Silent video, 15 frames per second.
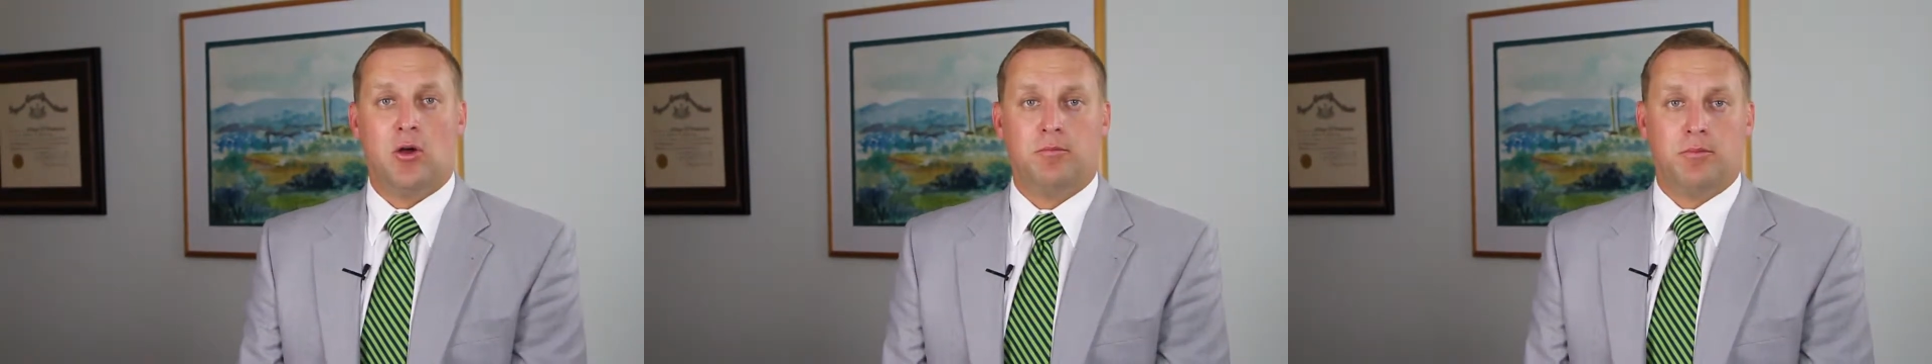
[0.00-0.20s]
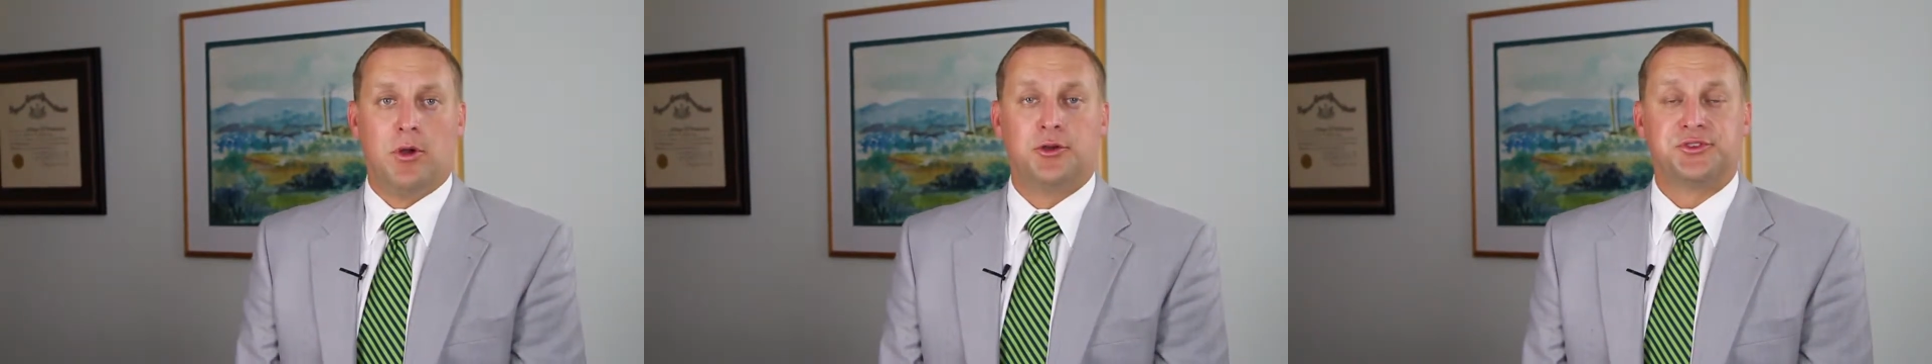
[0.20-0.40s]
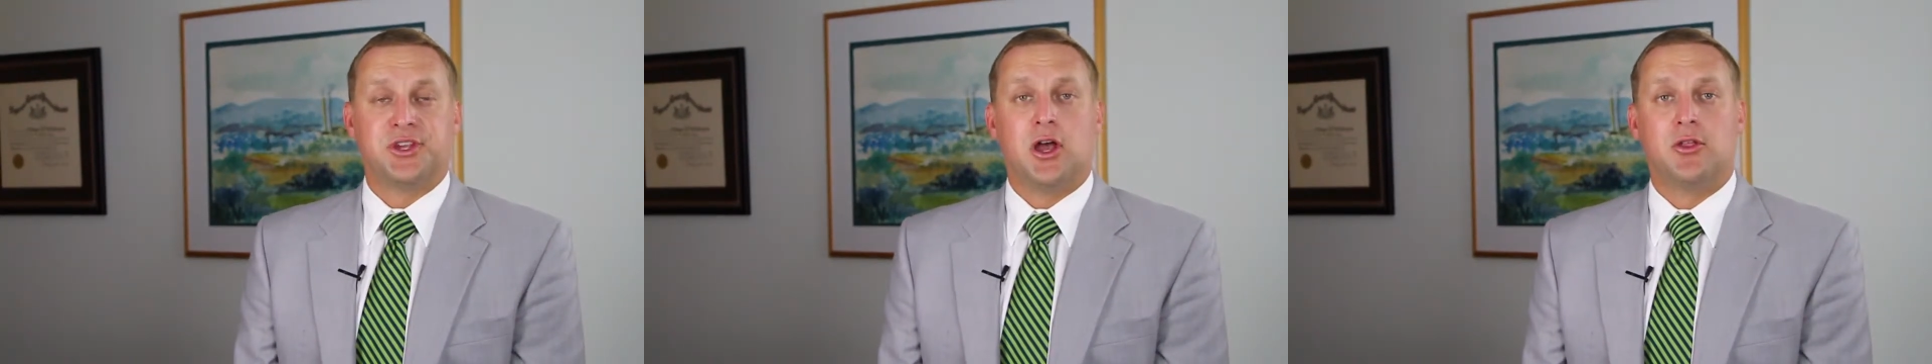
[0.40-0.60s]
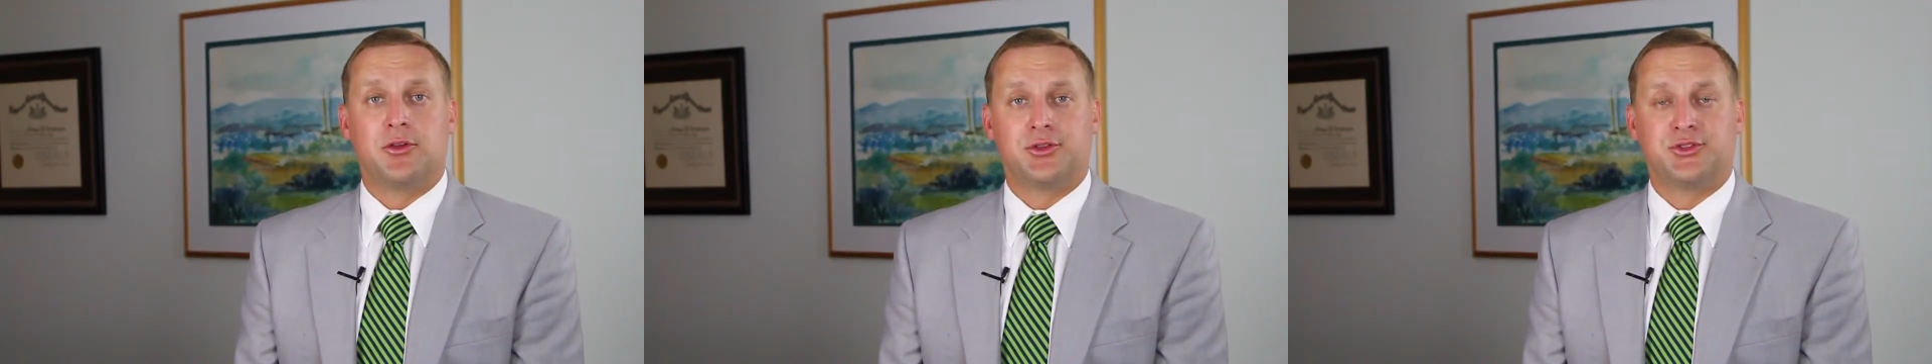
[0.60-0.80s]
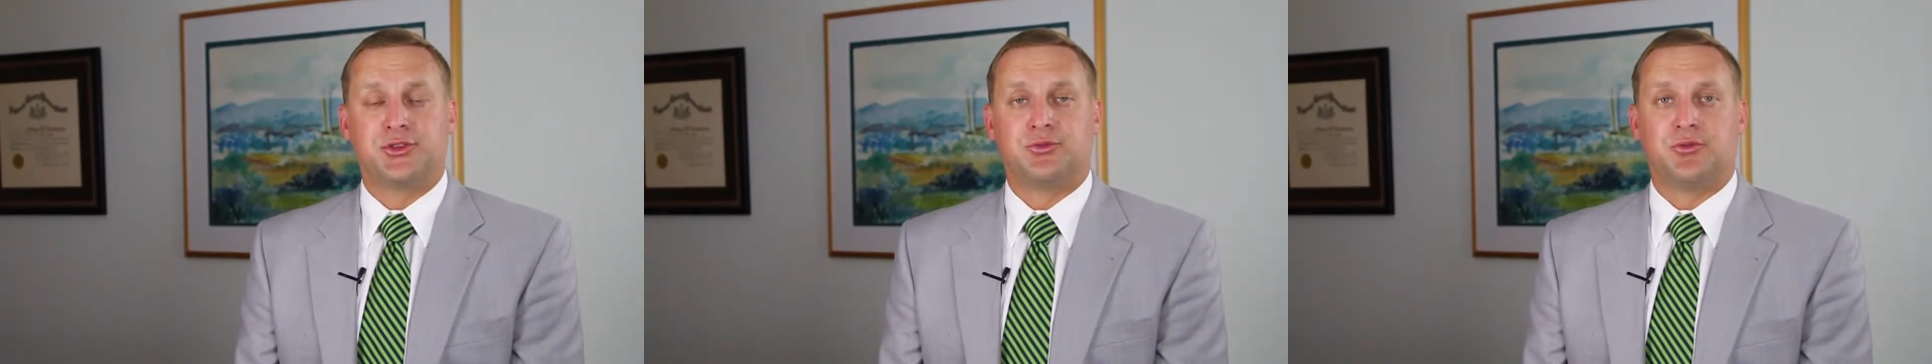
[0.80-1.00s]
most
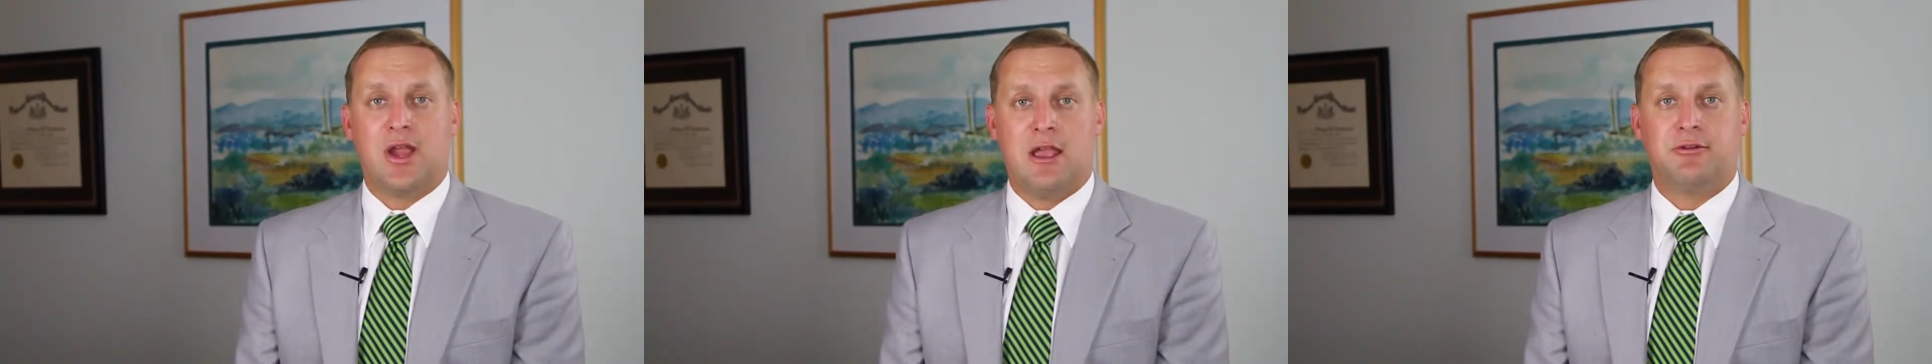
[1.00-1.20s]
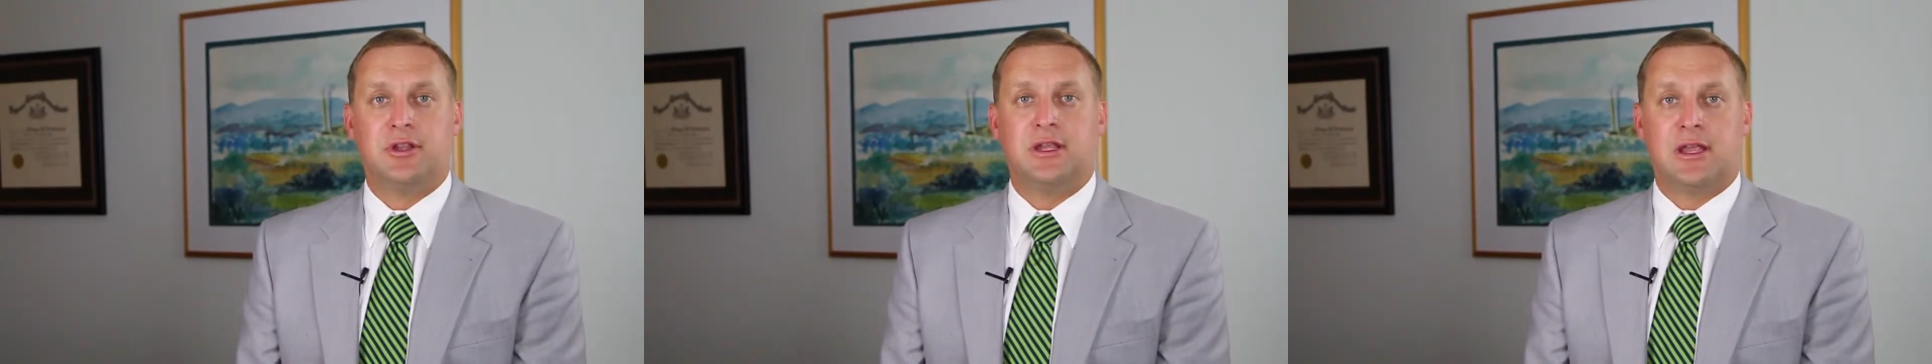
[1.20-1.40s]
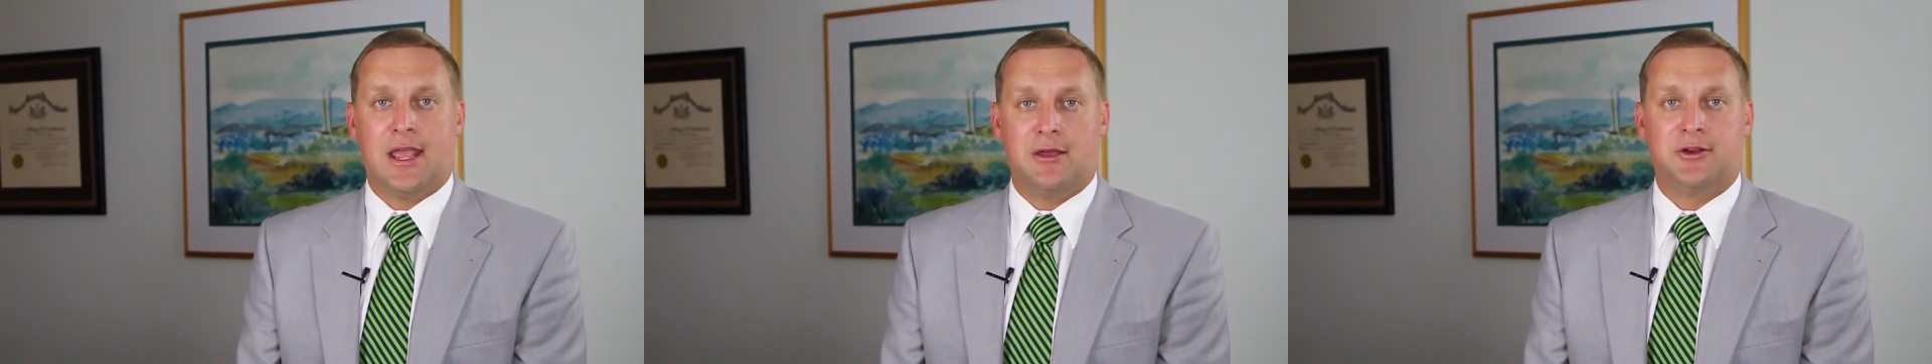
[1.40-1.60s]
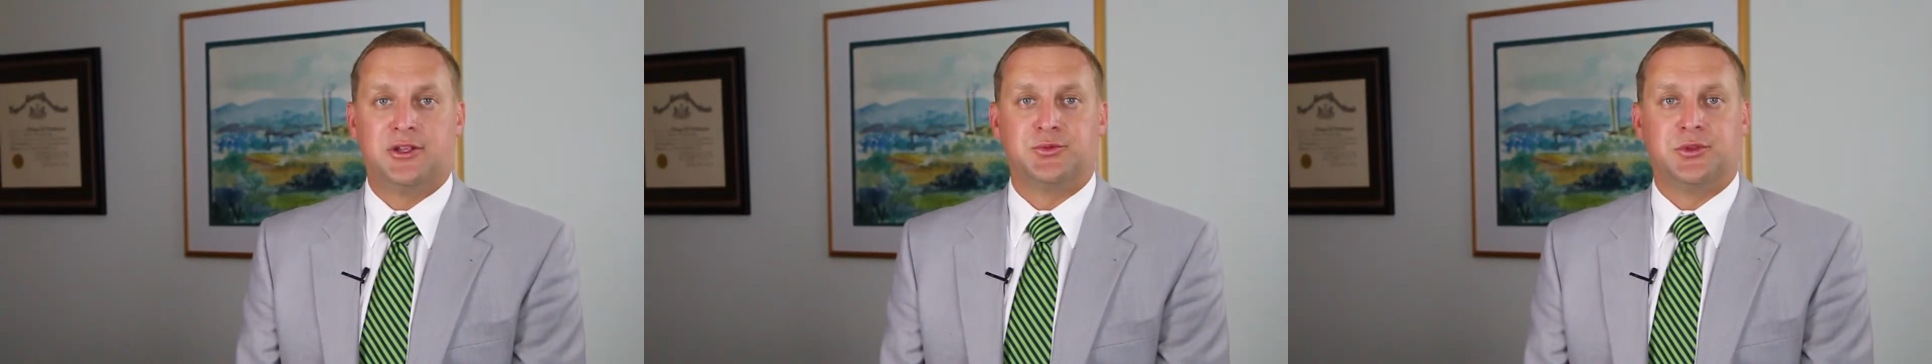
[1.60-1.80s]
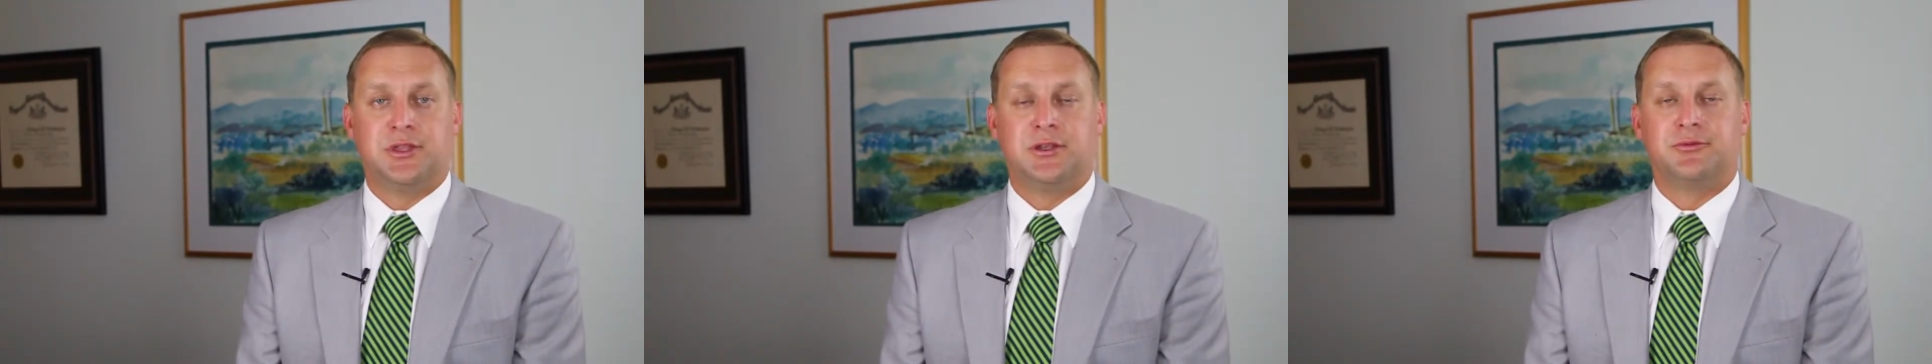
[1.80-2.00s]
other surrounding
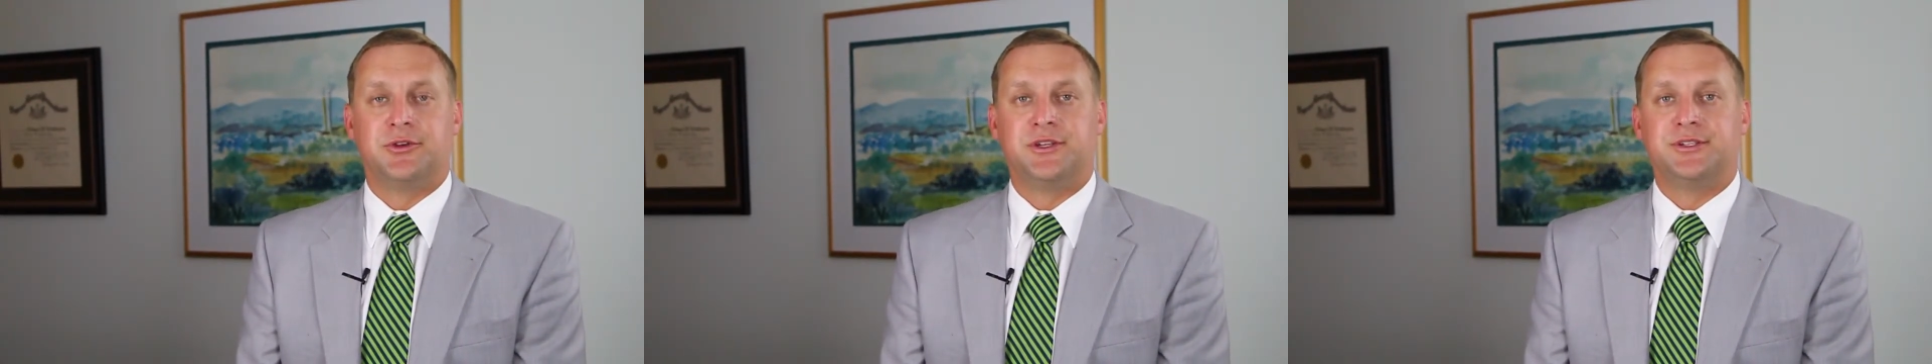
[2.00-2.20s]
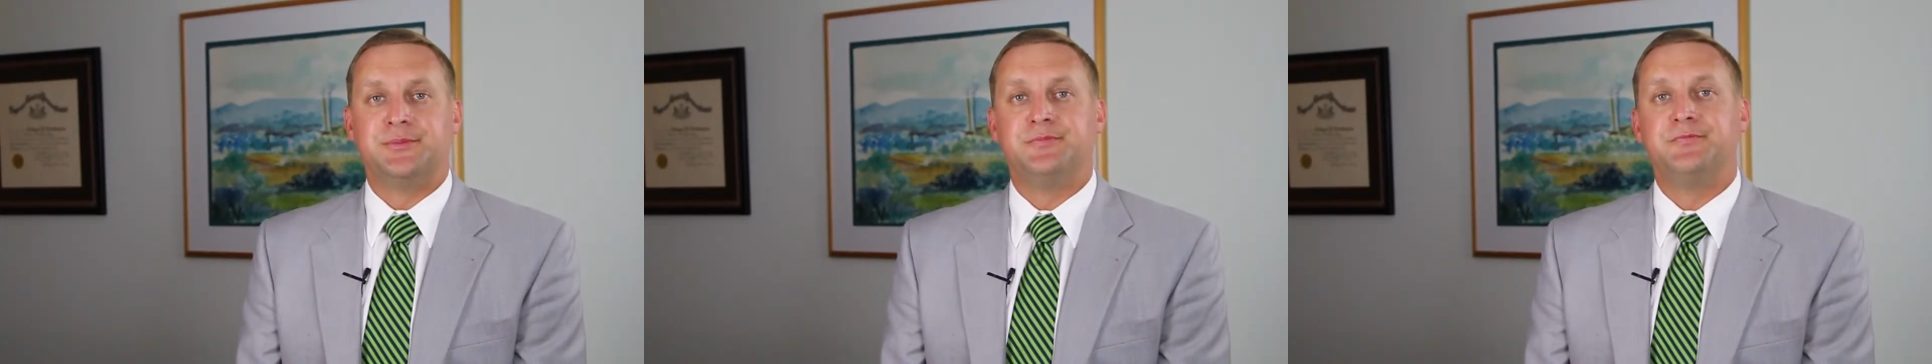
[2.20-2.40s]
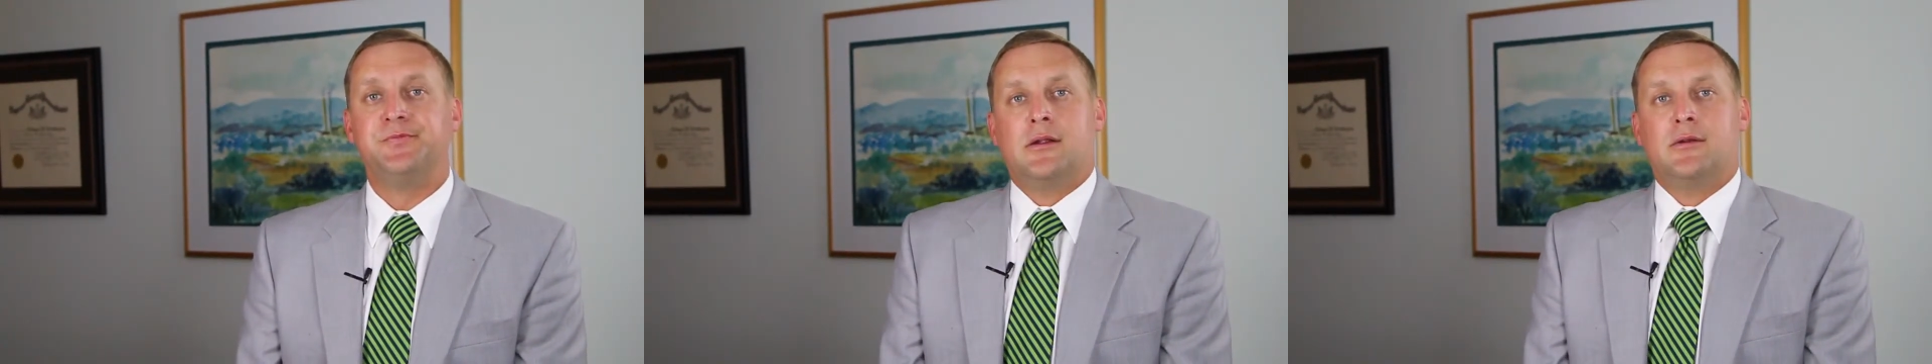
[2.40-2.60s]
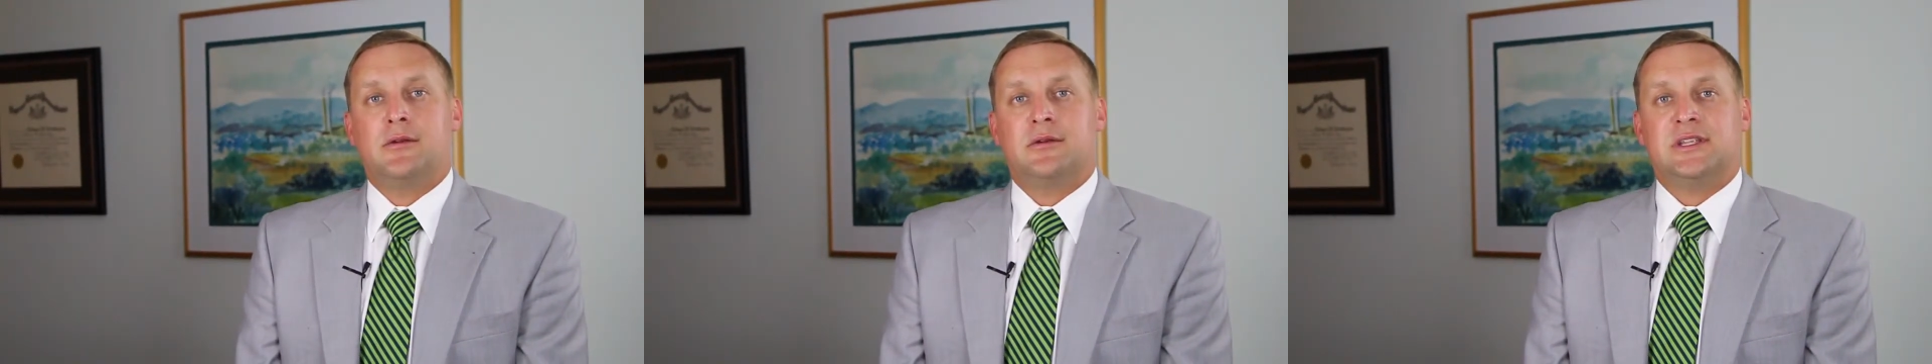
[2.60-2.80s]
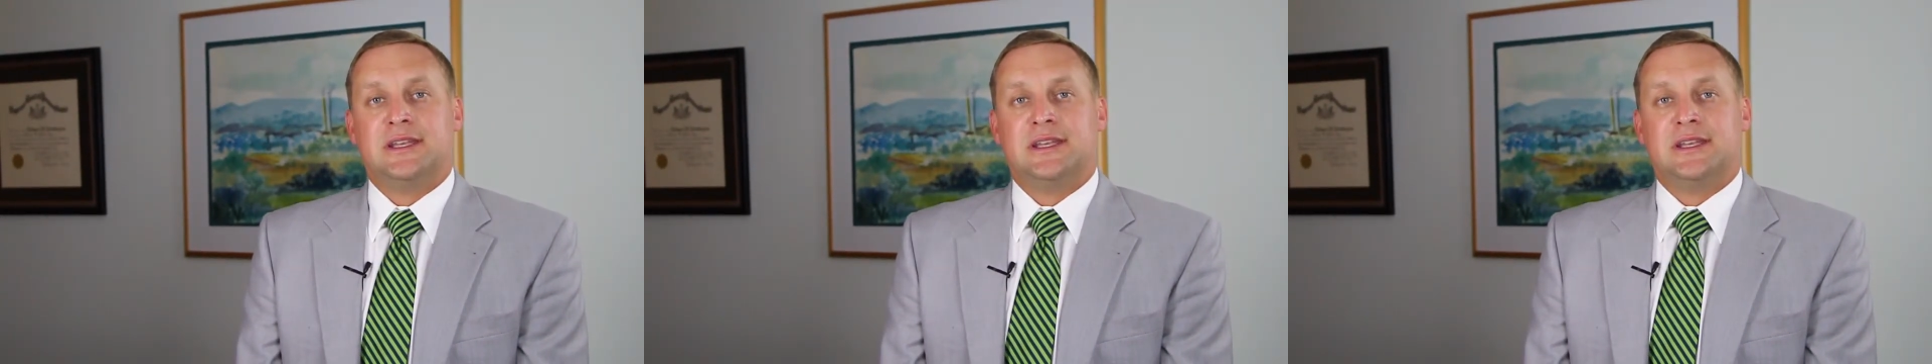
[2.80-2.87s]
counties within reason.